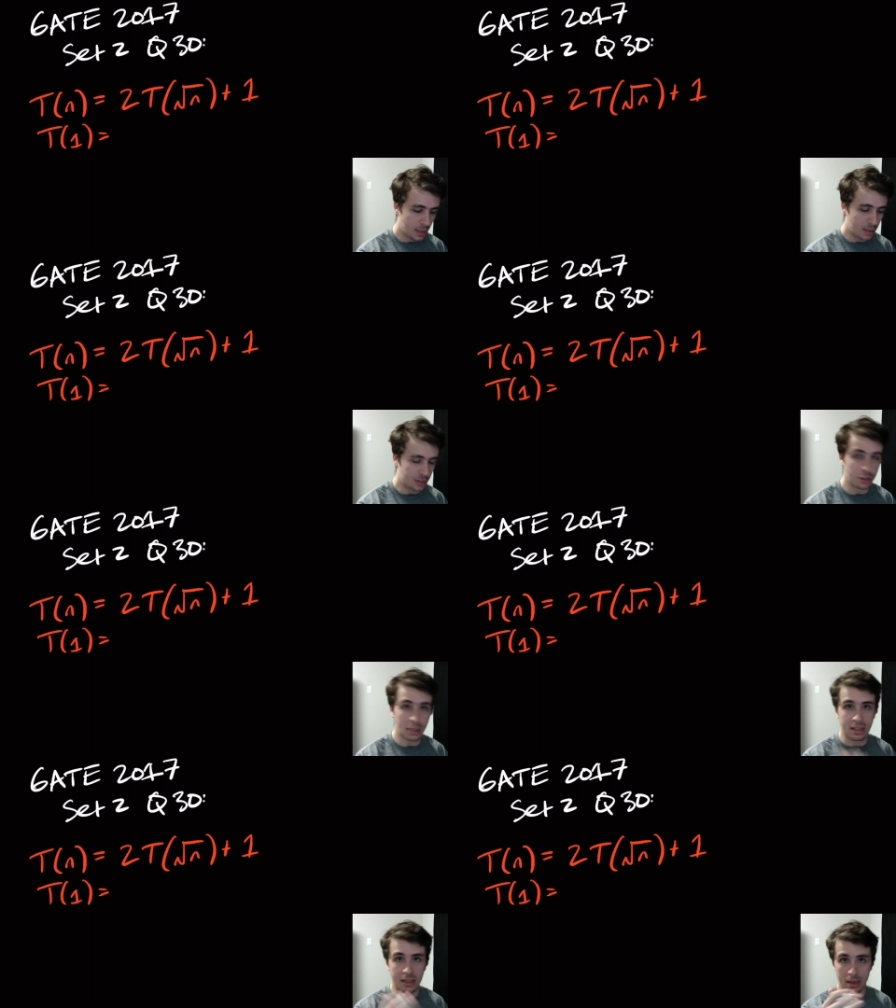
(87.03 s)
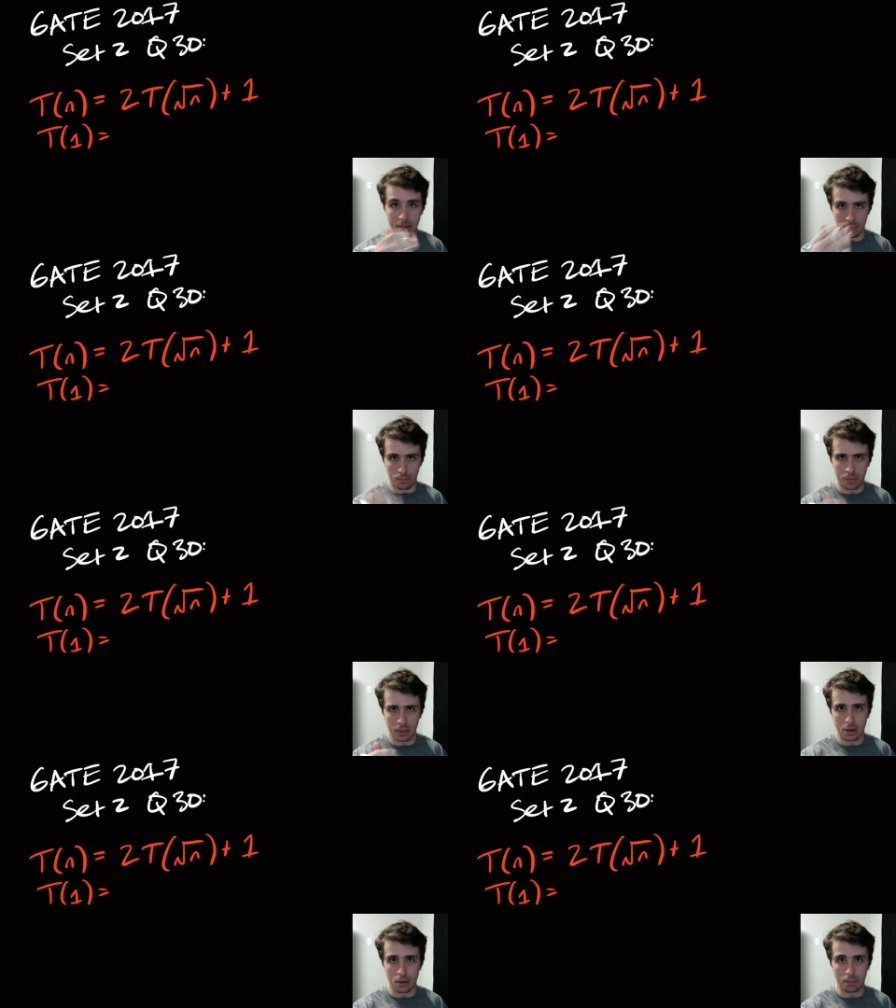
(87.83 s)
So like the
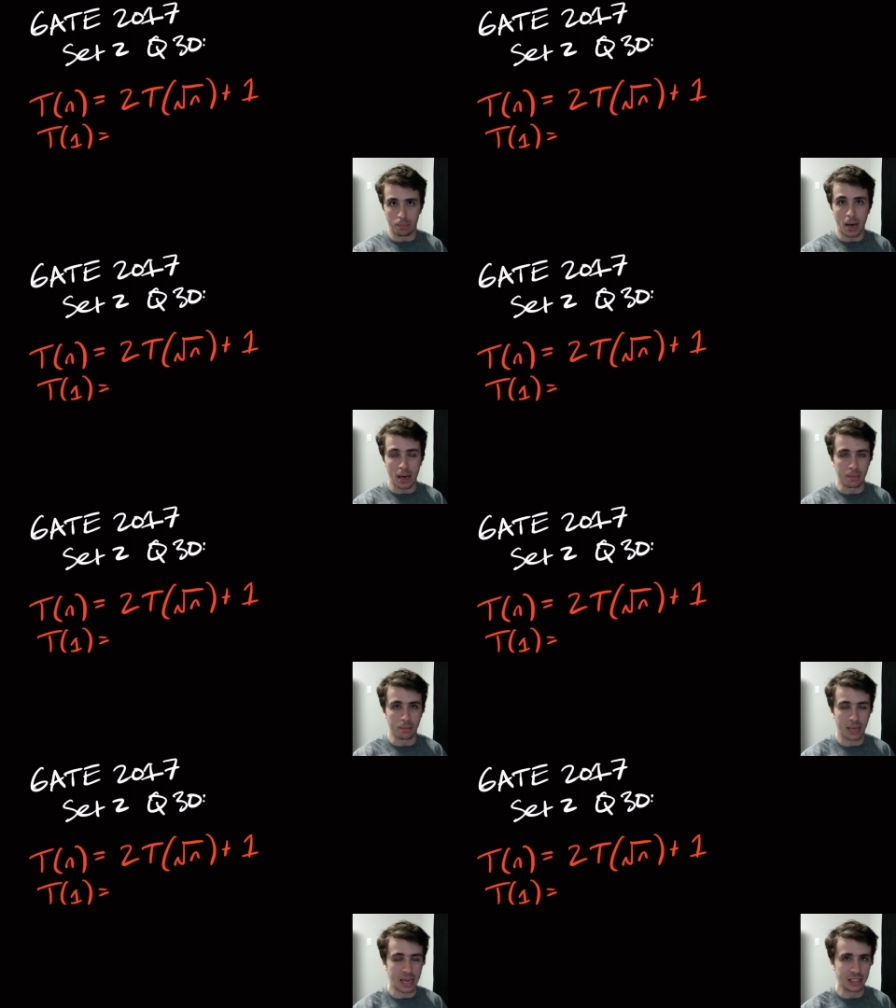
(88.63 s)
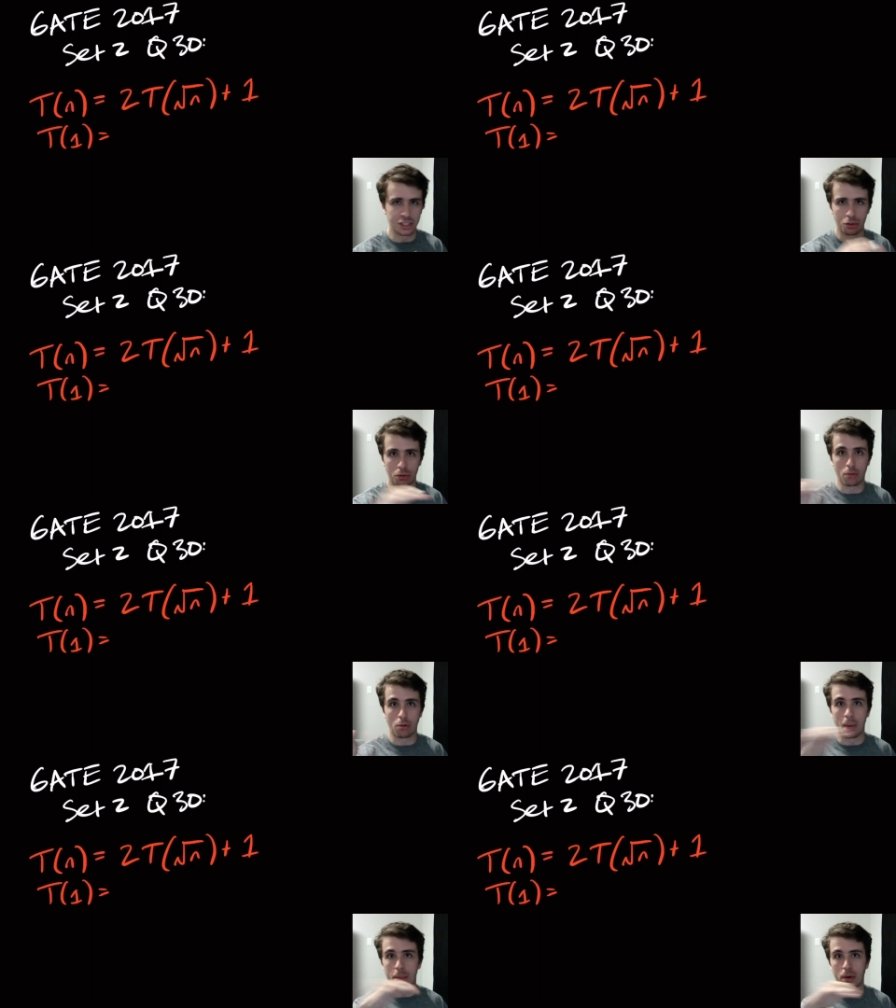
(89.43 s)
the bottom case. So
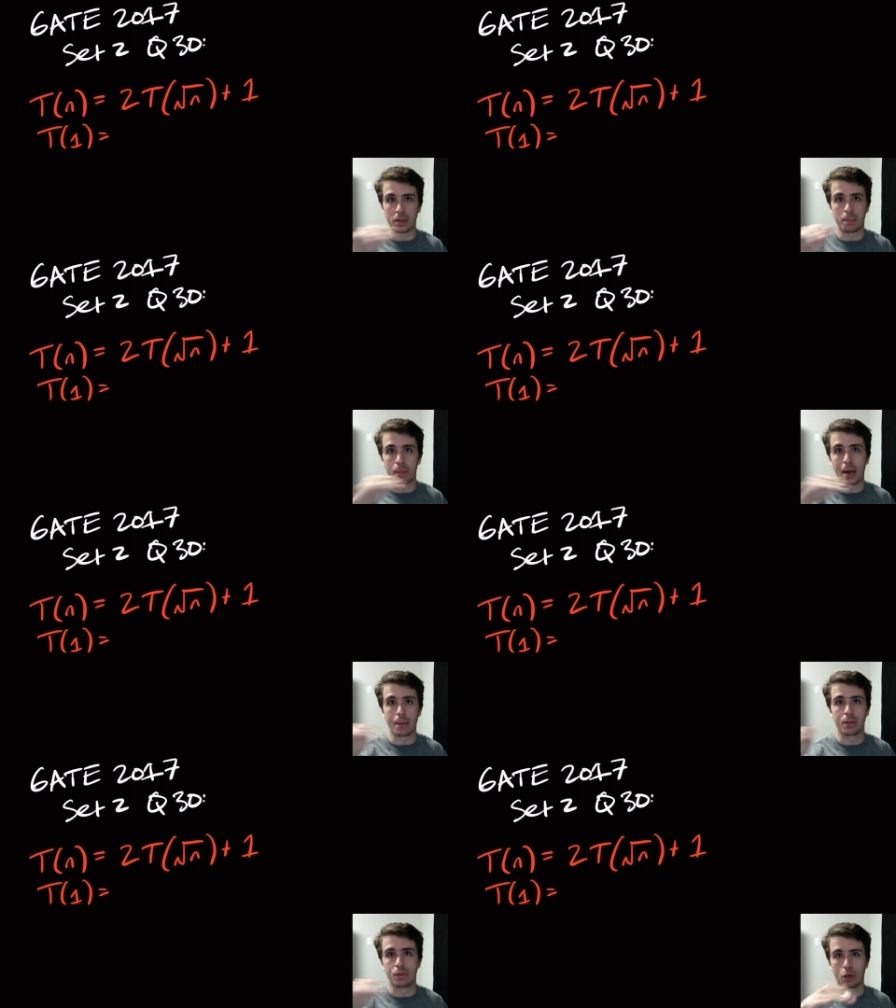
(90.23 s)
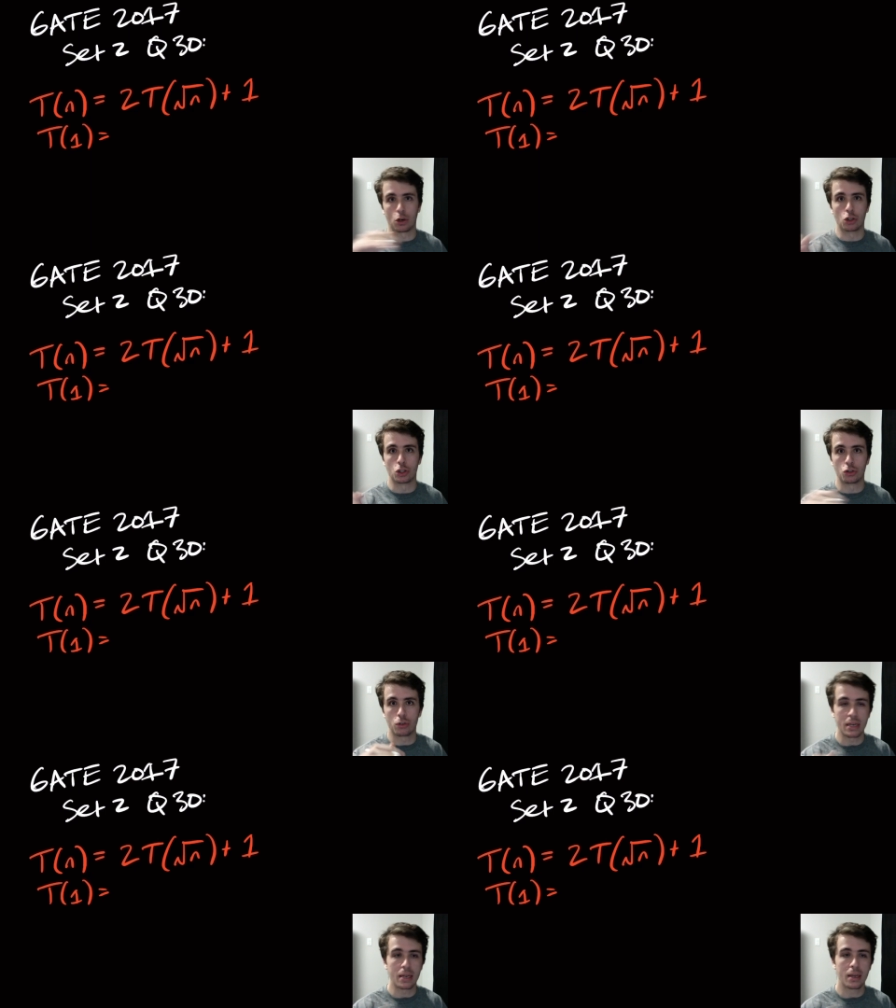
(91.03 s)
remember at the bottom of the recursion
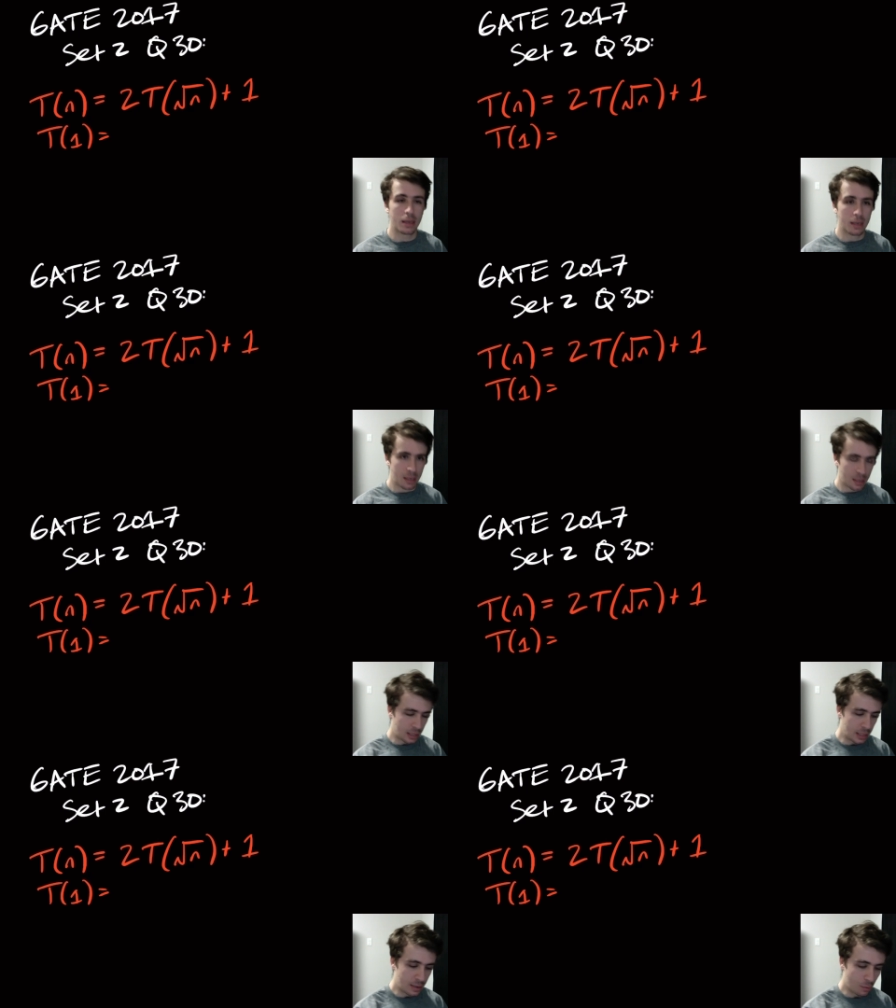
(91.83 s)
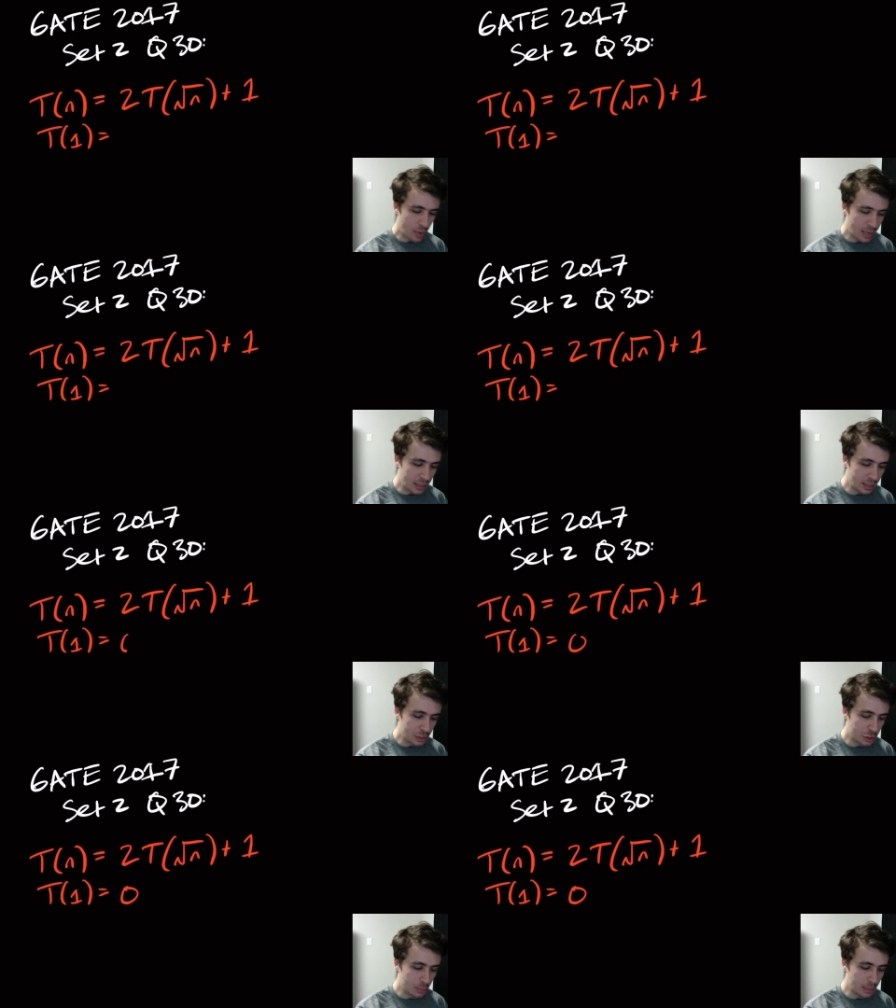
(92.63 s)
tree, uh, we can
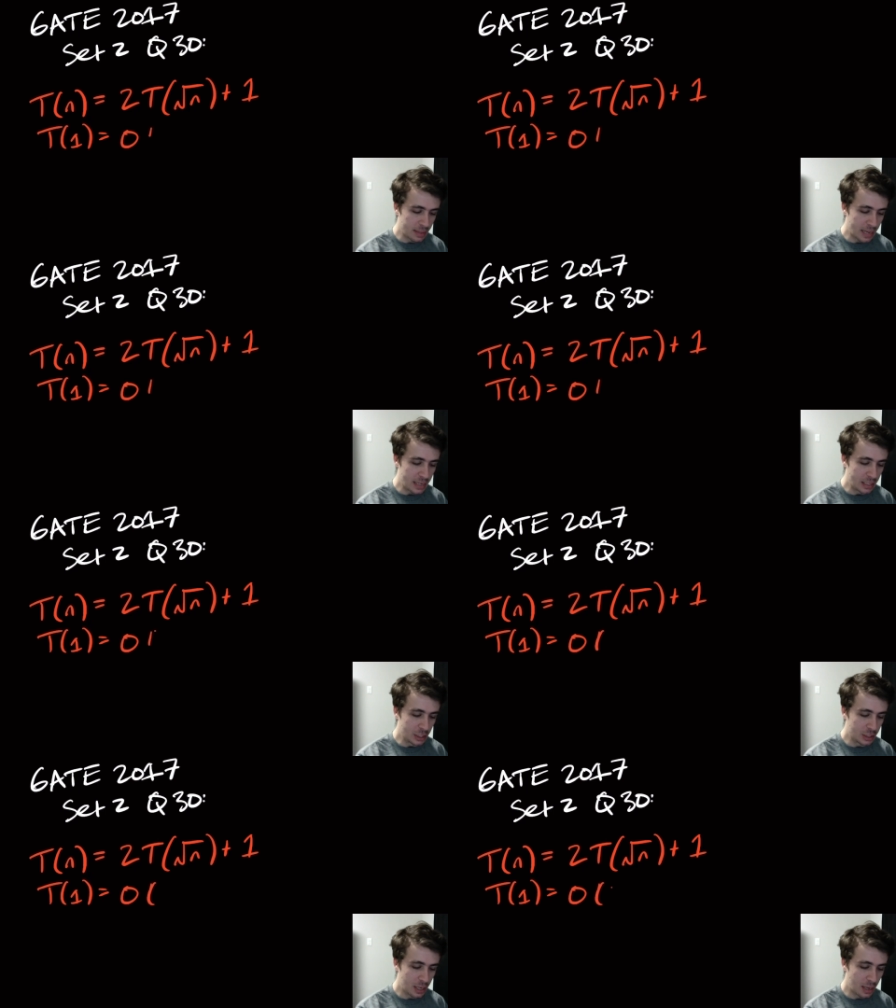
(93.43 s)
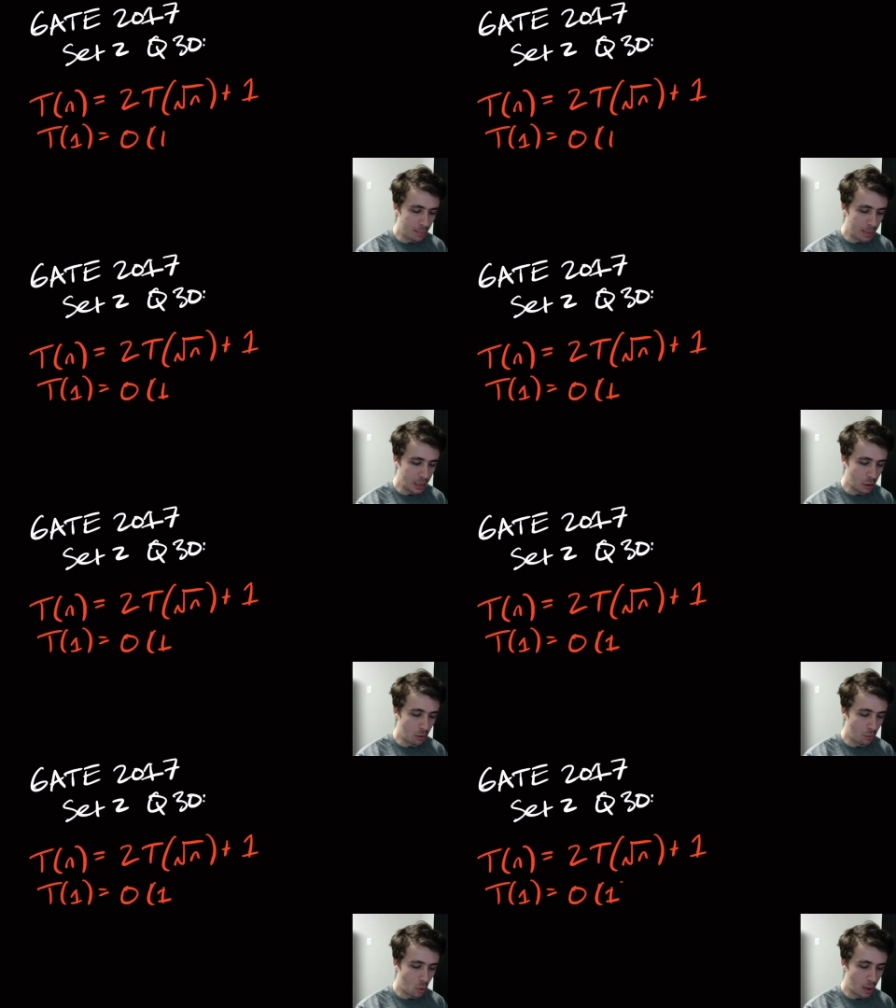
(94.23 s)
assume that that is a big O of 1.